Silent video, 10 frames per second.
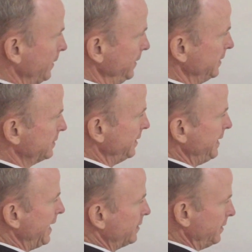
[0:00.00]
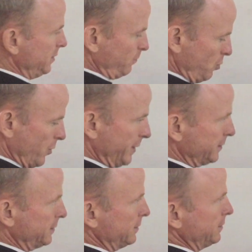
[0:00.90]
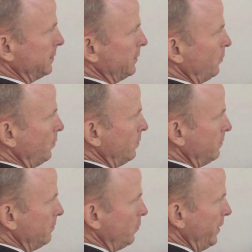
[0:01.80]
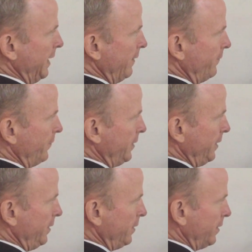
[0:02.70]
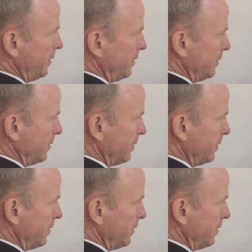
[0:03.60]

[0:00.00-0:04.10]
Let's connect these points. We have here